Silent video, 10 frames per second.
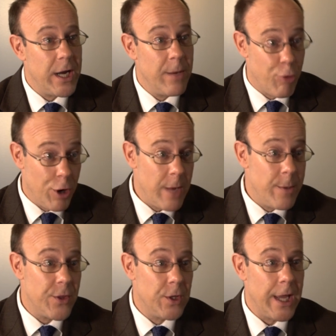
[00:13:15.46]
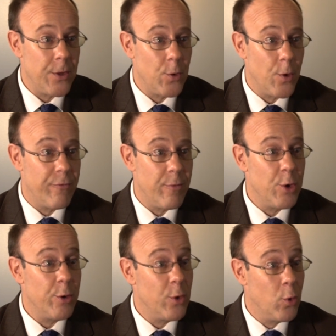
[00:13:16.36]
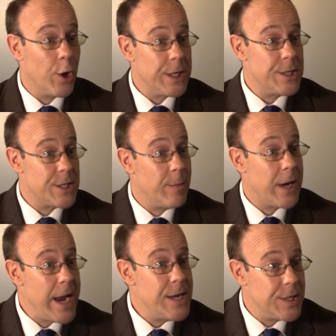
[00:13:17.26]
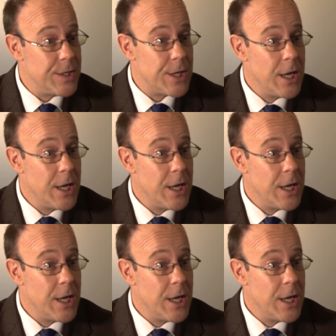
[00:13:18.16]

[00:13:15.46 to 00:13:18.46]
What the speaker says: it prohibited the landlord from doing the work in some cases.